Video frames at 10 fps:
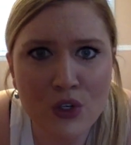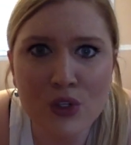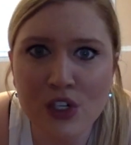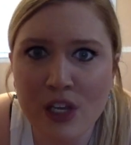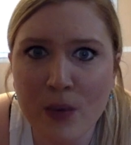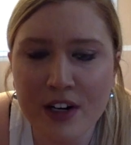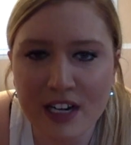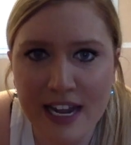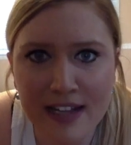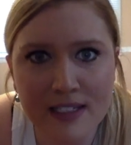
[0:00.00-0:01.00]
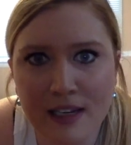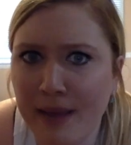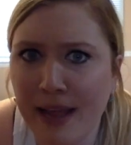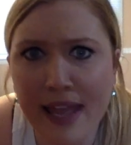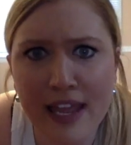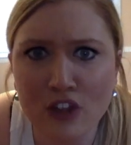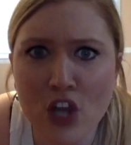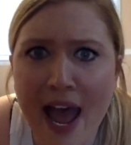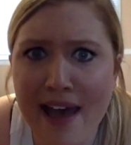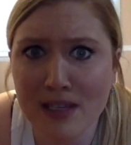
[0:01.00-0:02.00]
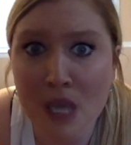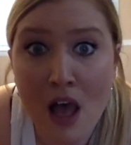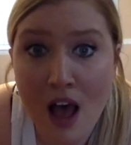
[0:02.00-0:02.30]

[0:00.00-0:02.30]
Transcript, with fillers: usually wear to dance in, ballet, jazz,